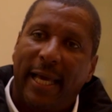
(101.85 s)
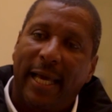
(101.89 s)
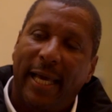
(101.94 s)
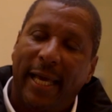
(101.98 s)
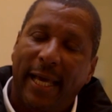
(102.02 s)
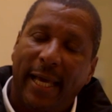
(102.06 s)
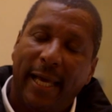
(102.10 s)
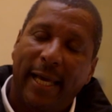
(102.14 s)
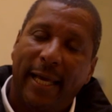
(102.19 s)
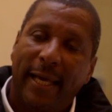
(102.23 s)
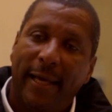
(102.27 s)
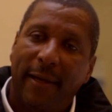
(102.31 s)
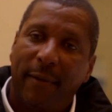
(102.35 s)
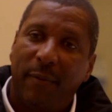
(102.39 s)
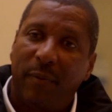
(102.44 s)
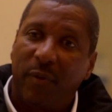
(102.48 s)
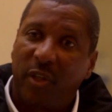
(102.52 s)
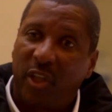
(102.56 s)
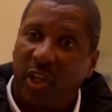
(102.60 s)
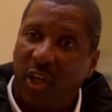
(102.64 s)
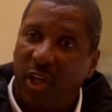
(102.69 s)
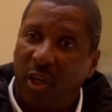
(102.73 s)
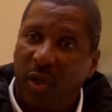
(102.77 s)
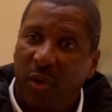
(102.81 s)
uh,
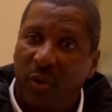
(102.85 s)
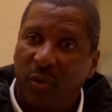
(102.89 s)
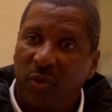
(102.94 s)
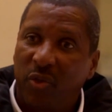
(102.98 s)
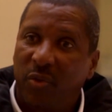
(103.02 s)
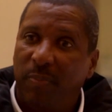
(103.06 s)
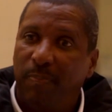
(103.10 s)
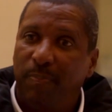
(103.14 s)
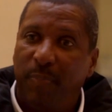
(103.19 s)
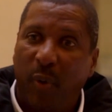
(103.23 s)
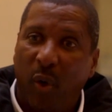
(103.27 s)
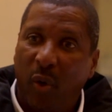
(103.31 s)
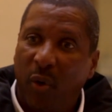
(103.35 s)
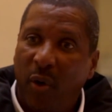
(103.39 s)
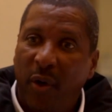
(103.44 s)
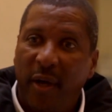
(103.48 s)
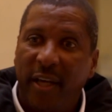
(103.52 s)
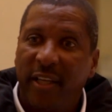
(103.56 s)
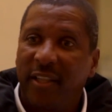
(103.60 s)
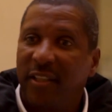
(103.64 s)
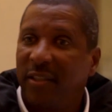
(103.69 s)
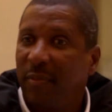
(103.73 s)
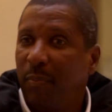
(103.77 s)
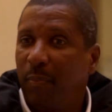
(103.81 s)
girls,
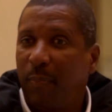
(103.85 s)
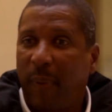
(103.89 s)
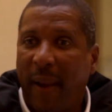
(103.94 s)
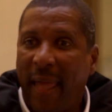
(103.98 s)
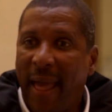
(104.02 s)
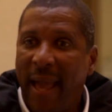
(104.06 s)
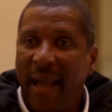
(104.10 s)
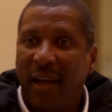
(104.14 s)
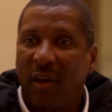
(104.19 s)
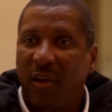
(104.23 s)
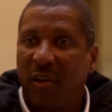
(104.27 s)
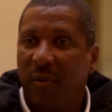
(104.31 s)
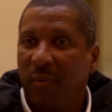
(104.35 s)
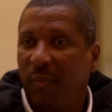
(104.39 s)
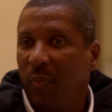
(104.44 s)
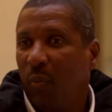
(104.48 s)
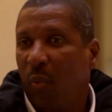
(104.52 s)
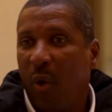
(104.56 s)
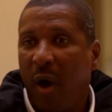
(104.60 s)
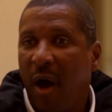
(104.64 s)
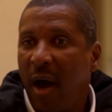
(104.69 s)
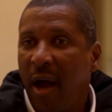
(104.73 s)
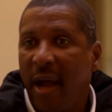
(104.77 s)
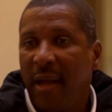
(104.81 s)
boys, black,
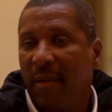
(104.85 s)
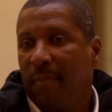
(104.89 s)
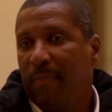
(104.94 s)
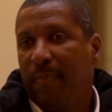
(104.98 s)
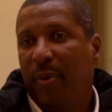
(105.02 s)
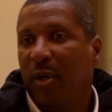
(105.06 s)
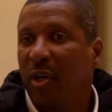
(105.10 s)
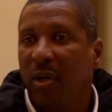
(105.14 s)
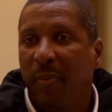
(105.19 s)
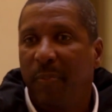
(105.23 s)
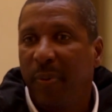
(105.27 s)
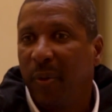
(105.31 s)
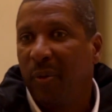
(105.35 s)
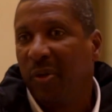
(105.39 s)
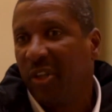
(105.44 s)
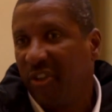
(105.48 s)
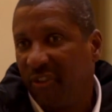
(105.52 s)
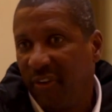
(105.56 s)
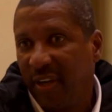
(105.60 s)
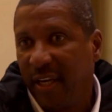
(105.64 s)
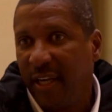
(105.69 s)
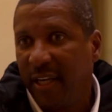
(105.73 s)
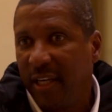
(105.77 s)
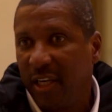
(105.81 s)
white, purple,
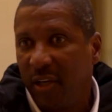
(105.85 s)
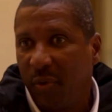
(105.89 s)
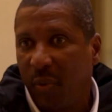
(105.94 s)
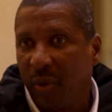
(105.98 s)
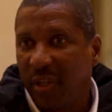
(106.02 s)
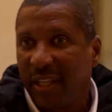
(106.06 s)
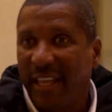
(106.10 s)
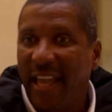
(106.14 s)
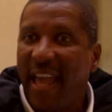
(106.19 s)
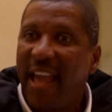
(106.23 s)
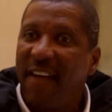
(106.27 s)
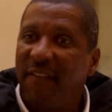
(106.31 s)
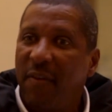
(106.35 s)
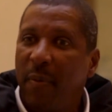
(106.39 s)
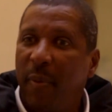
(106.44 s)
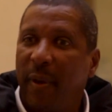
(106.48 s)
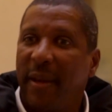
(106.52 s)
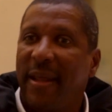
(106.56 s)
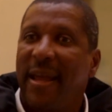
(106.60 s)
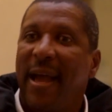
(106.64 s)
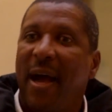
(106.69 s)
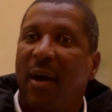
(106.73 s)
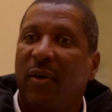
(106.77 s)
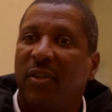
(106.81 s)
green. You want to get
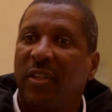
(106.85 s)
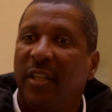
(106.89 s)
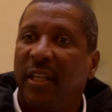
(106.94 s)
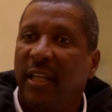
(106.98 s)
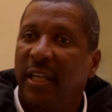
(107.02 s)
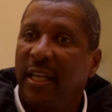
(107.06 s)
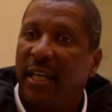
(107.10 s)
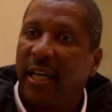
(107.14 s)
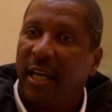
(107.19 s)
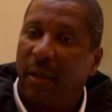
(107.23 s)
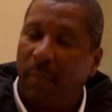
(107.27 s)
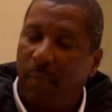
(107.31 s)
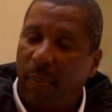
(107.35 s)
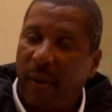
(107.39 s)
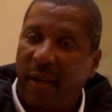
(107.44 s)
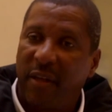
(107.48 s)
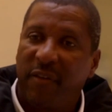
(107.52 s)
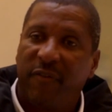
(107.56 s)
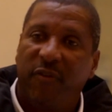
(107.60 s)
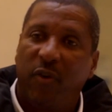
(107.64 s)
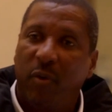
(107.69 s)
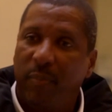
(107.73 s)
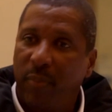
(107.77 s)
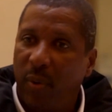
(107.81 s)
everybody out and play
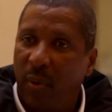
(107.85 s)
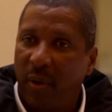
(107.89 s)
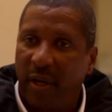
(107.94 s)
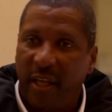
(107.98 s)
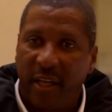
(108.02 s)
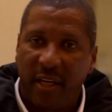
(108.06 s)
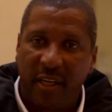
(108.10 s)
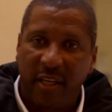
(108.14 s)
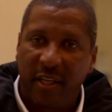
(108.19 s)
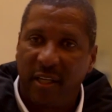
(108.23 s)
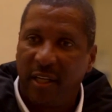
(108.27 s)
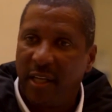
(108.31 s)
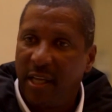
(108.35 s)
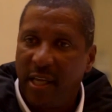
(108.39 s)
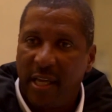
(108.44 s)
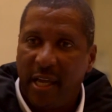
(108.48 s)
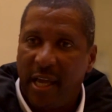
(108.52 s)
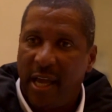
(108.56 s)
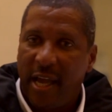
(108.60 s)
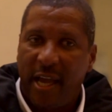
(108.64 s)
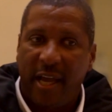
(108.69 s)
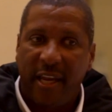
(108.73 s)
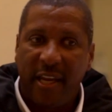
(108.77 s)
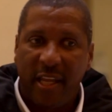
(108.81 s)
football. Any,
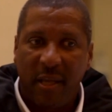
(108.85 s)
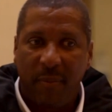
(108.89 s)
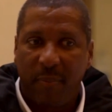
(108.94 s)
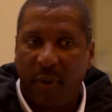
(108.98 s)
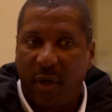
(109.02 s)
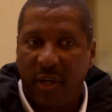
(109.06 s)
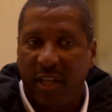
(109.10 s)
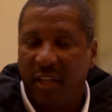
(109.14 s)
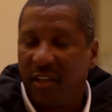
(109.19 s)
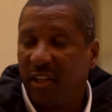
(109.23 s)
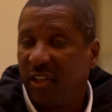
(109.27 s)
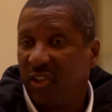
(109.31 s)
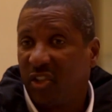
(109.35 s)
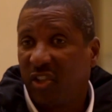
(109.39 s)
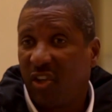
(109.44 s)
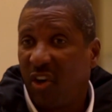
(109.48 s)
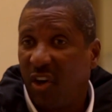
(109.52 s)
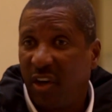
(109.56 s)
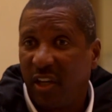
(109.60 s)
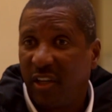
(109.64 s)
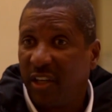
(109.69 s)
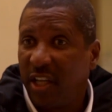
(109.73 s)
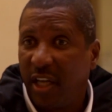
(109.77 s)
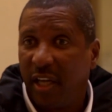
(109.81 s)
anybody that's
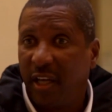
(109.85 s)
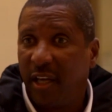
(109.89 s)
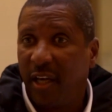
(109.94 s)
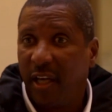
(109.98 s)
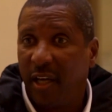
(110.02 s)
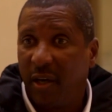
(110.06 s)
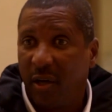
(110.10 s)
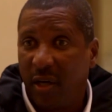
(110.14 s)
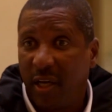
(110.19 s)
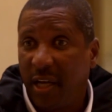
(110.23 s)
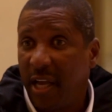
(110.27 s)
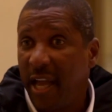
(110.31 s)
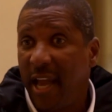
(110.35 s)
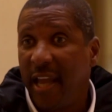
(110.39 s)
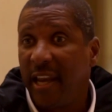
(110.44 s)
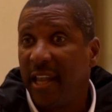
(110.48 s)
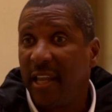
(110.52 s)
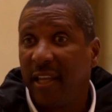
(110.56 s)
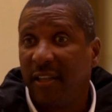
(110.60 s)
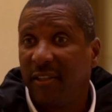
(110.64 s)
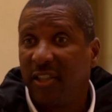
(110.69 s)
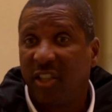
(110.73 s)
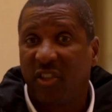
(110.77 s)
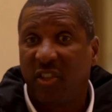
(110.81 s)
got uh,
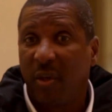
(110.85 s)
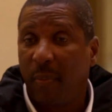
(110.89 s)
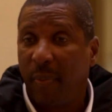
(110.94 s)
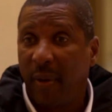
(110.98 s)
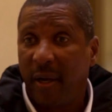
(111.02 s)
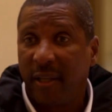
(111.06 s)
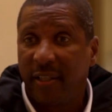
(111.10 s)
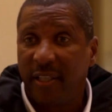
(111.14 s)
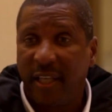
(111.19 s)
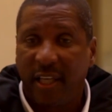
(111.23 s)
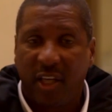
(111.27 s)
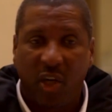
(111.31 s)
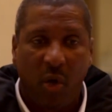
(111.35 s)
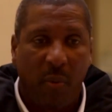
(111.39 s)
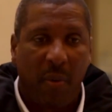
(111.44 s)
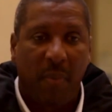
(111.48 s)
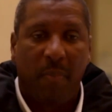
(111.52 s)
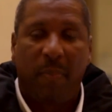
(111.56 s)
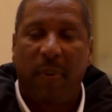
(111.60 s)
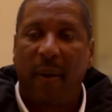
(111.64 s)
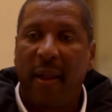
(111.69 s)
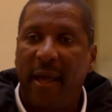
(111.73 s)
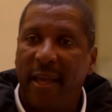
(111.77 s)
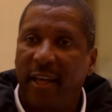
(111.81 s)
any disability, come
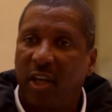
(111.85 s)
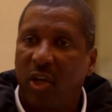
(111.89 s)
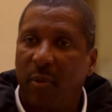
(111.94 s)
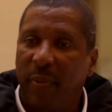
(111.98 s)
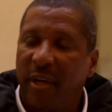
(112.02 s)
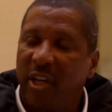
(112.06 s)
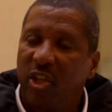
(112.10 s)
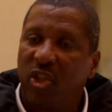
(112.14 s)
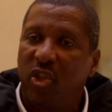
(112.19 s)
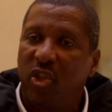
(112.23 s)
and play, come and